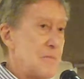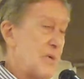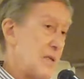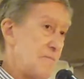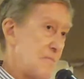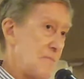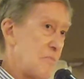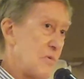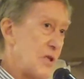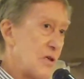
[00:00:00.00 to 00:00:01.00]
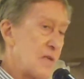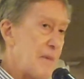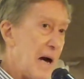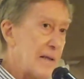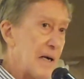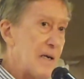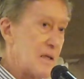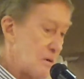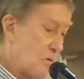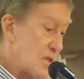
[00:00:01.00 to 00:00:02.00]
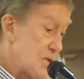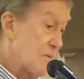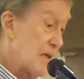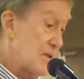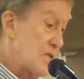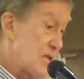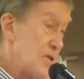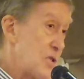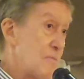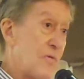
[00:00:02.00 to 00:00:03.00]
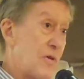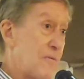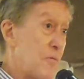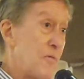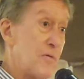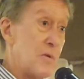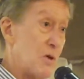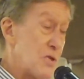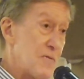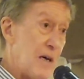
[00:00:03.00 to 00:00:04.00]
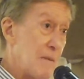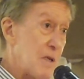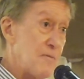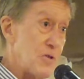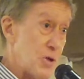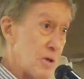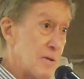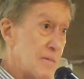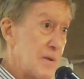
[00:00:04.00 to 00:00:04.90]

but when you look back at it, it was the right decision for the Motes family, for sure.